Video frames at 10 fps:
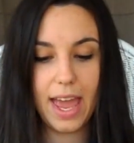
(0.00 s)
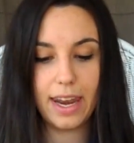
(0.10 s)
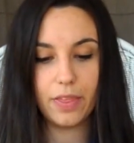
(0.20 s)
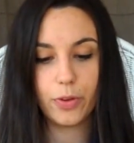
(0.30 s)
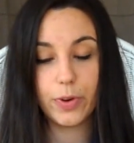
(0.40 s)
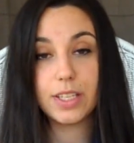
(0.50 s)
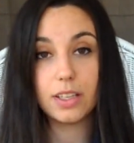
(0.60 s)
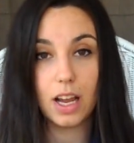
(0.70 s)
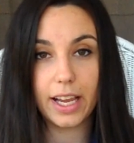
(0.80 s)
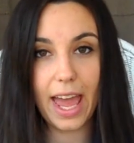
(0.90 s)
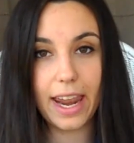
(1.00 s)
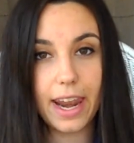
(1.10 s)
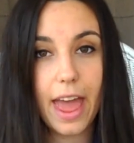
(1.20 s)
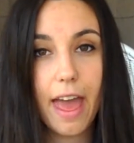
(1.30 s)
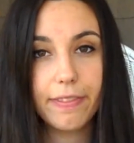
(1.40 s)
And the reason,
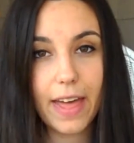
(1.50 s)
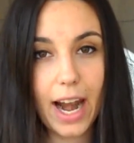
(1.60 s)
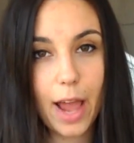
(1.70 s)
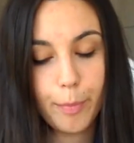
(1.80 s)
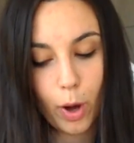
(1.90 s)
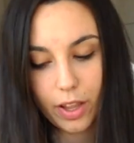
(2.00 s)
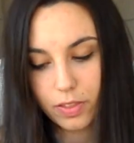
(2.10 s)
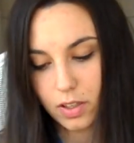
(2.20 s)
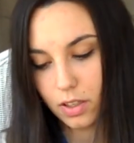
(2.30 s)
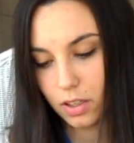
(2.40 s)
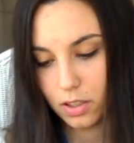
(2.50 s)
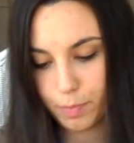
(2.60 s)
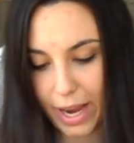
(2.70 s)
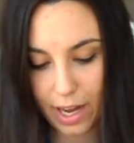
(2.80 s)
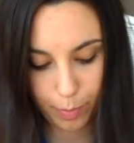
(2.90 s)
again, that I bought the
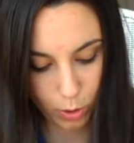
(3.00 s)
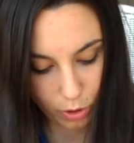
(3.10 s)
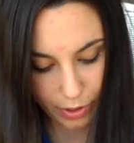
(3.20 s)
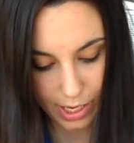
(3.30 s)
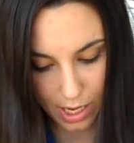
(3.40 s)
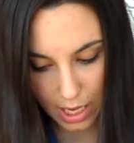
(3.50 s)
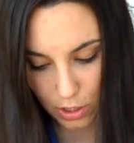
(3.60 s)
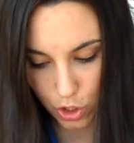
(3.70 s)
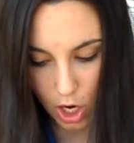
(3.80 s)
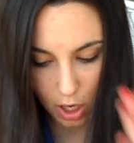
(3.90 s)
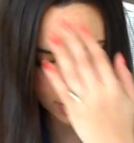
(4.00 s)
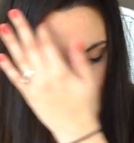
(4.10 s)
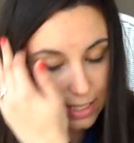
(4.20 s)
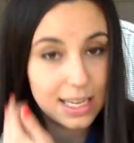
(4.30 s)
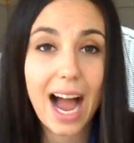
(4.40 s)
pineapple already in chunks
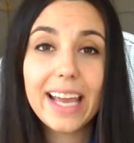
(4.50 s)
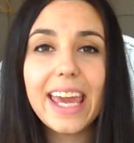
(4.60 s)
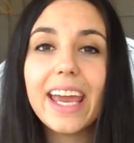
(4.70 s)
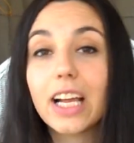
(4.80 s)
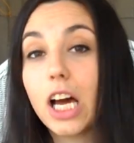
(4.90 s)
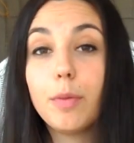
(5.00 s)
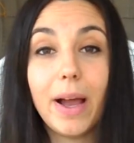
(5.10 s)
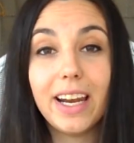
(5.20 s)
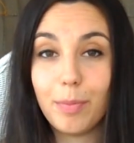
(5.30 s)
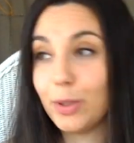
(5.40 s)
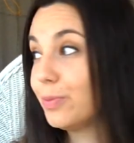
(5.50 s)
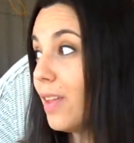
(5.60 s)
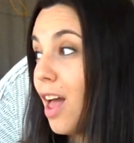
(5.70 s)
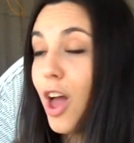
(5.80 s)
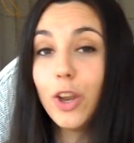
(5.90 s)
is I can't cut a pineapple.
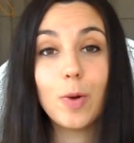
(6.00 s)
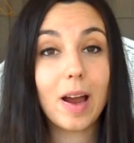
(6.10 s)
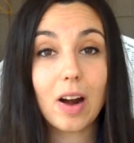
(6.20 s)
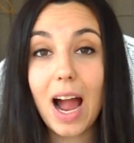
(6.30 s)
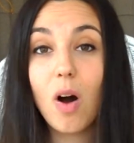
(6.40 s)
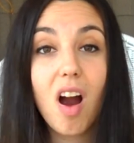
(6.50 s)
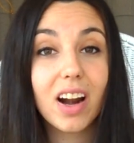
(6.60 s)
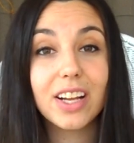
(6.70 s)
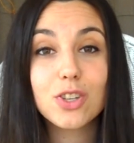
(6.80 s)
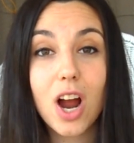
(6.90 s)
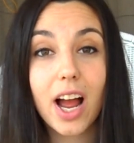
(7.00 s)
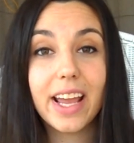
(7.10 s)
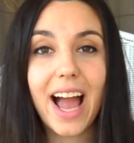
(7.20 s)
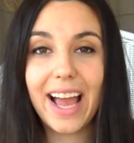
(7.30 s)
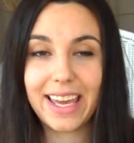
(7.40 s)
No matter how hard I
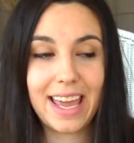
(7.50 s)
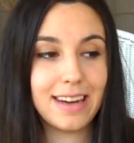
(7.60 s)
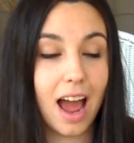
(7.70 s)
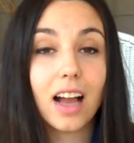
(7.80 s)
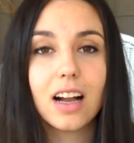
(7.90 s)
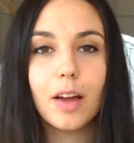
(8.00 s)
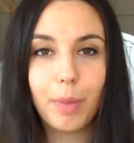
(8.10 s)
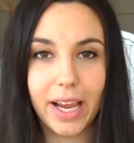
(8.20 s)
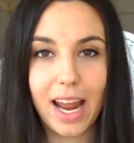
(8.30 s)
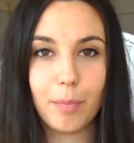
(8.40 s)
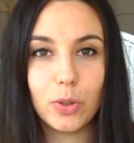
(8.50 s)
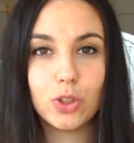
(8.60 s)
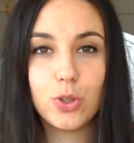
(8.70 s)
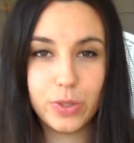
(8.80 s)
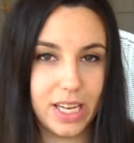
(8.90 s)
try, I cannot cut
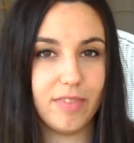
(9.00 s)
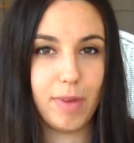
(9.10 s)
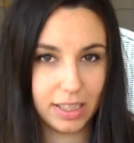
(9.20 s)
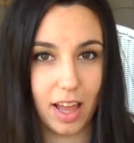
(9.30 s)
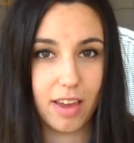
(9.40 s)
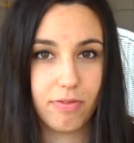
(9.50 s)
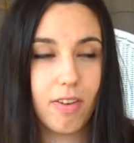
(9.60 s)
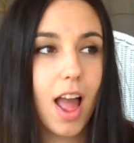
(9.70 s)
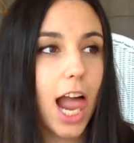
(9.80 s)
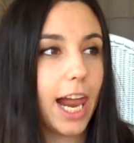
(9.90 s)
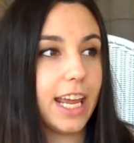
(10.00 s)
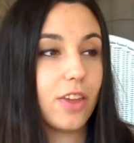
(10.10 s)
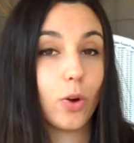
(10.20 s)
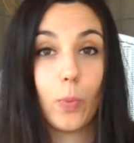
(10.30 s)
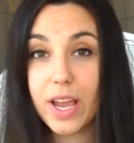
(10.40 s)
pineapple to save my life. I
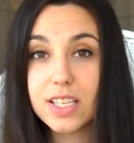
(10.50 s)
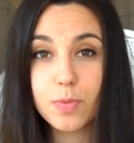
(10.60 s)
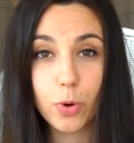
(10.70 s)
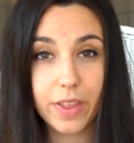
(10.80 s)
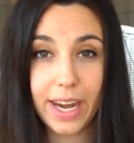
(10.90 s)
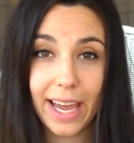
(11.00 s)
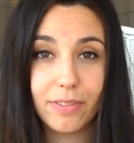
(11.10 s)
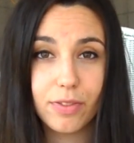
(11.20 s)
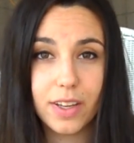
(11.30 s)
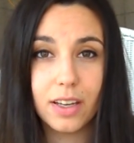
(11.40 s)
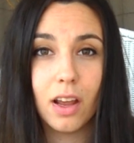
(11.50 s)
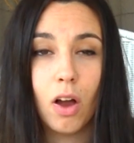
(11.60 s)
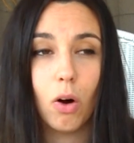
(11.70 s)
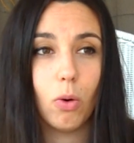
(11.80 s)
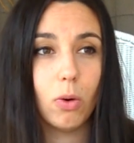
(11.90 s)
either waste more than half of it
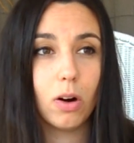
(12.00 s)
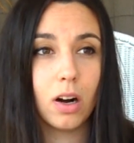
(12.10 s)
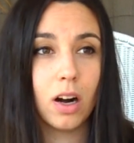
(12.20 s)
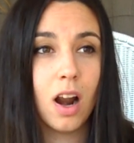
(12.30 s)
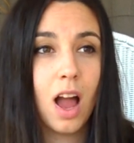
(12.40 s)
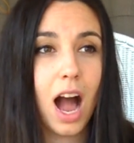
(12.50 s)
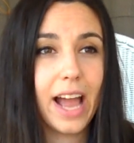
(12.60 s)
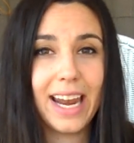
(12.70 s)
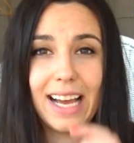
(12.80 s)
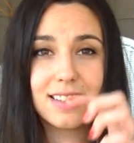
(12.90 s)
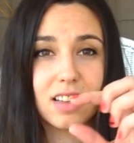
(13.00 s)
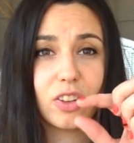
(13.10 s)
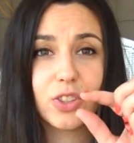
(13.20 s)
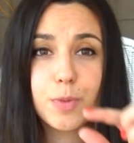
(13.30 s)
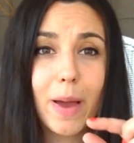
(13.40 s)
or it has the
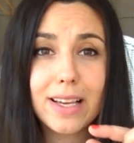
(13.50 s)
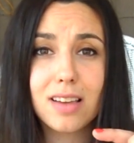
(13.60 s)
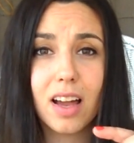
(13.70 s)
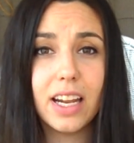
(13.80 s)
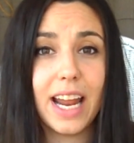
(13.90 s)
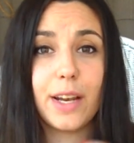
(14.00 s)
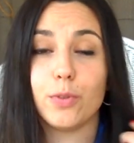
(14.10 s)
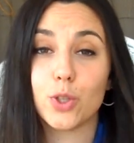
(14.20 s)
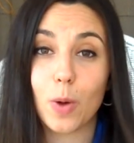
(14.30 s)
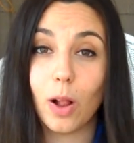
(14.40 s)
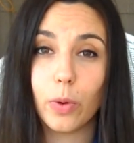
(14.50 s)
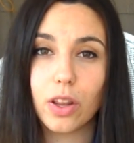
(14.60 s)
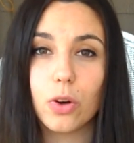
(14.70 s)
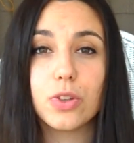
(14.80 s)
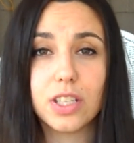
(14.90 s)
little spikes on it, and if you swallow one
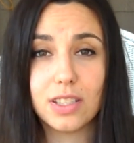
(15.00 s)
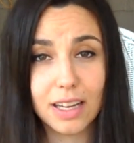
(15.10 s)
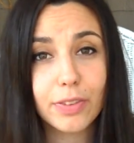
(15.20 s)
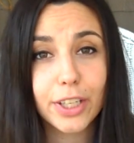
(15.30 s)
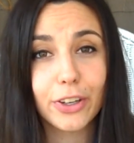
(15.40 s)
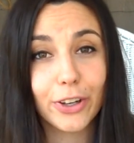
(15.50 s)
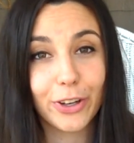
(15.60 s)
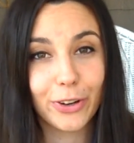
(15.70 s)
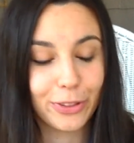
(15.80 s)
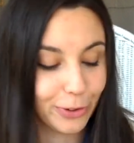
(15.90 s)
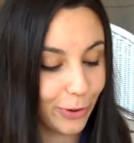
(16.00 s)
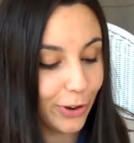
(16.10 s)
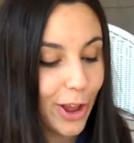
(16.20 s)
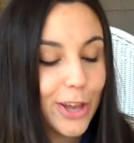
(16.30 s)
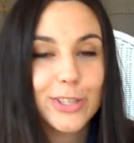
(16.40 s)
of those, it's definitely going to hurt your
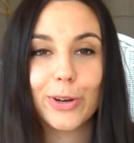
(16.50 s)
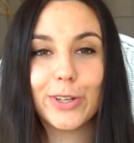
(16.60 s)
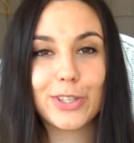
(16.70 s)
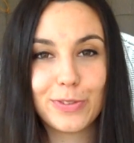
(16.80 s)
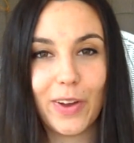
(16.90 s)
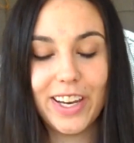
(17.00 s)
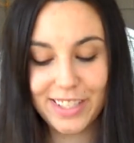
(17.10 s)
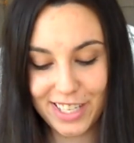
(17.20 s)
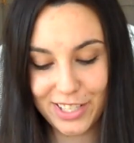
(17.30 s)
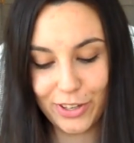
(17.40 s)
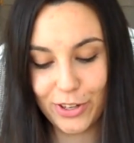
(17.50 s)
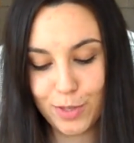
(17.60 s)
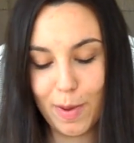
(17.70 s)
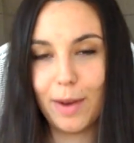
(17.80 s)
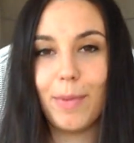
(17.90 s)
throat. So I just find it's easier to
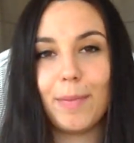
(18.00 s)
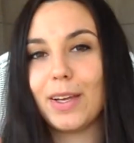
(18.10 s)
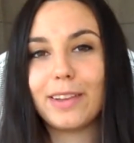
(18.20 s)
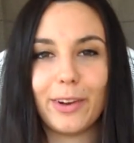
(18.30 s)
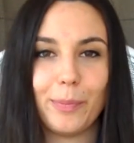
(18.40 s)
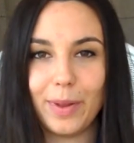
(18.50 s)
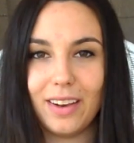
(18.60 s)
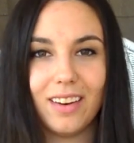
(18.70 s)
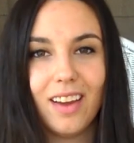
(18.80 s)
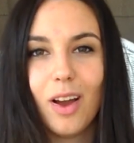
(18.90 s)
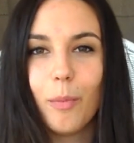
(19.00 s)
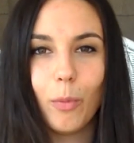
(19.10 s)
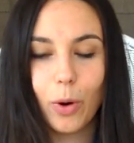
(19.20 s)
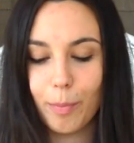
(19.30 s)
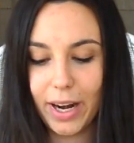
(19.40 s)
spend maybe a little bit
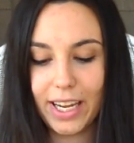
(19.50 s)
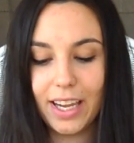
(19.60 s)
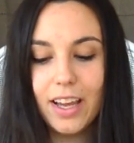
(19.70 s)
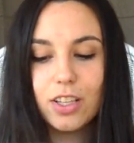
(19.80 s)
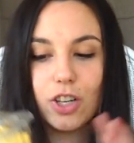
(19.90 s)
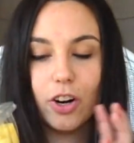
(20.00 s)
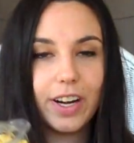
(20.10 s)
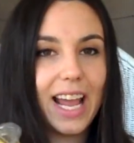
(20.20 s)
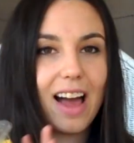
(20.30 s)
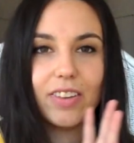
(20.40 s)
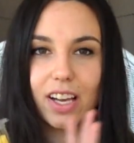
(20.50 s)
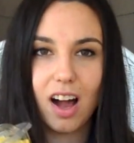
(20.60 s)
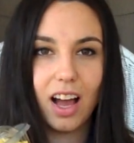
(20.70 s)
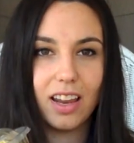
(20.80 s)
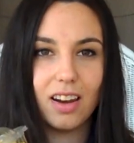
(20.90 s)
more money to already have it
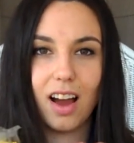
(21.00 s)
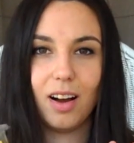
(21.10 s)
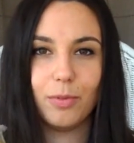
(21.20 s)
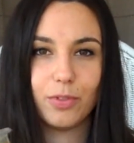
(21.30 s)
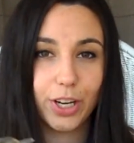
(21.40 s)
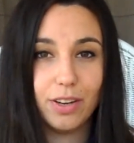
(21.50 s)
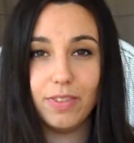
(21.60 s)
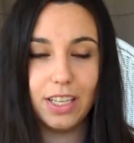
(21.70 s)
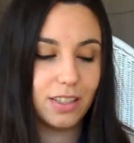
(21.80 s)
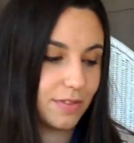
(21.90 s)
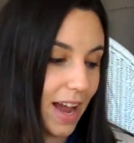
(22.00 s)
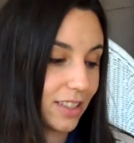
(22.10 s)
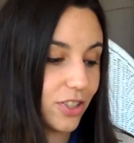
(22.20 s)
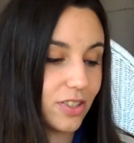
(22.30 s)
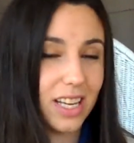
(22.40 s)
cut um, for convenience
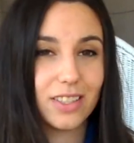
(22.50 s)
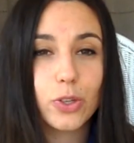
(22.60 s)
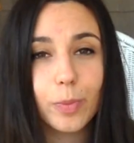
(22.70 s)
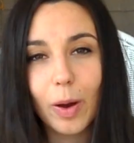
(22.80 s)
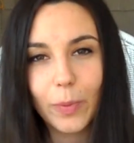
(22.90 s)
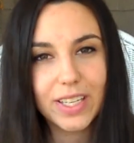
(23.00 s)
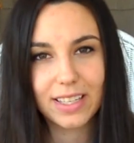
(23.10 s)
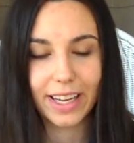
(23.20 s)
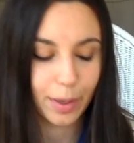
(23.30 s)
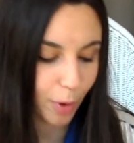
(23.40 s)
factors, and so I'm not wasting any